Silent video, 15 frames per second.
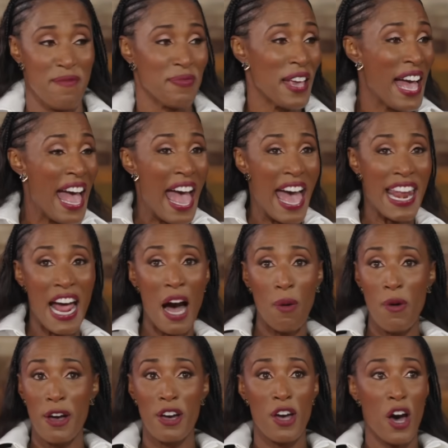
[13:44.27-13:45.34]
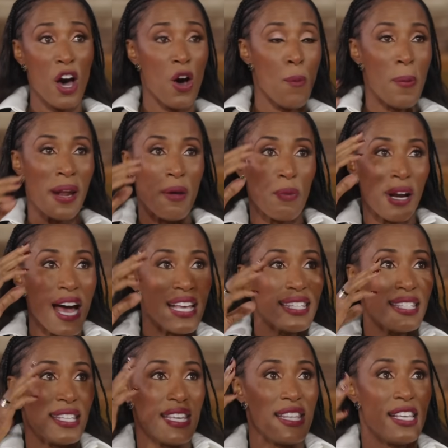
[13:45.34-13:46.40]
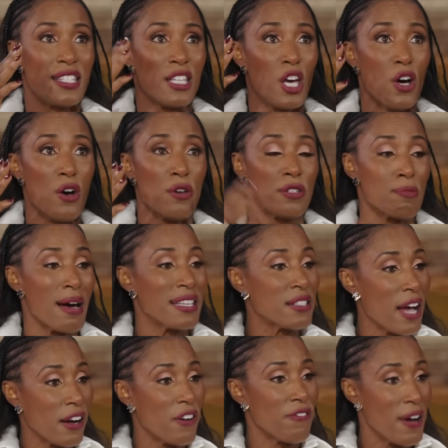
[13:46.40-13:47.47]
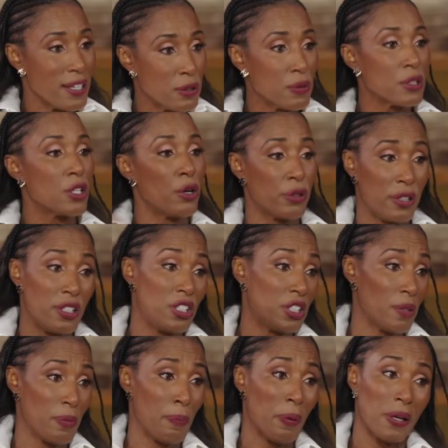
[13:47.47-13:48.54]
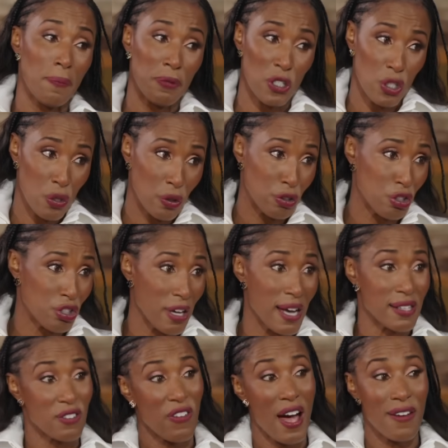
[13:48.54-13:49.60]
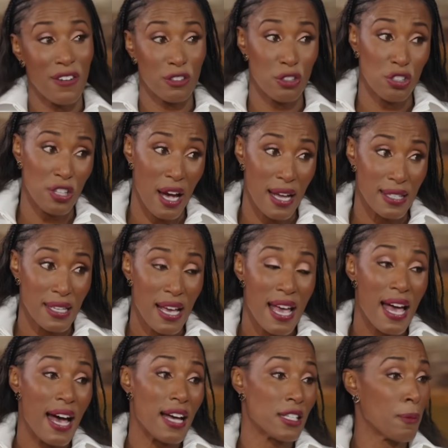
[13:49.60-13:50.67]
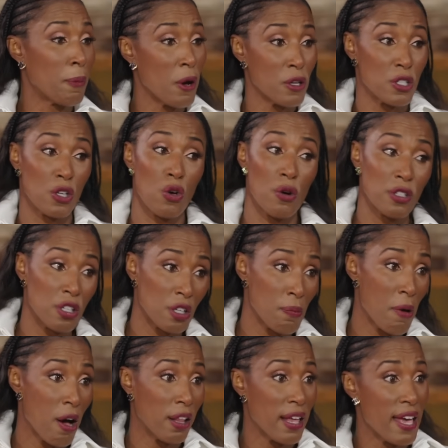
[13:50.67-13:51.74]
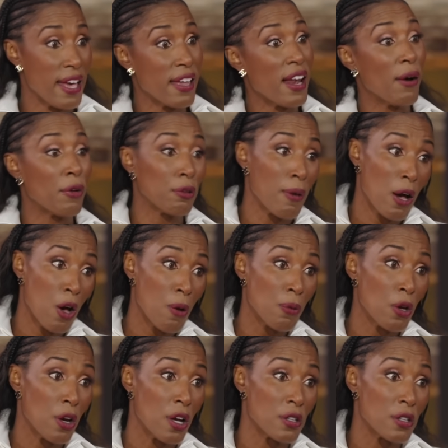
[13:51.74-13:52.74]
Mm-hmm. And I would go. But when I see these goals, my sacrifice was go to the gym and put up the two hundred shots, five hundred shots, yeah. as opposed to going to the mall hanging out with my homegirls.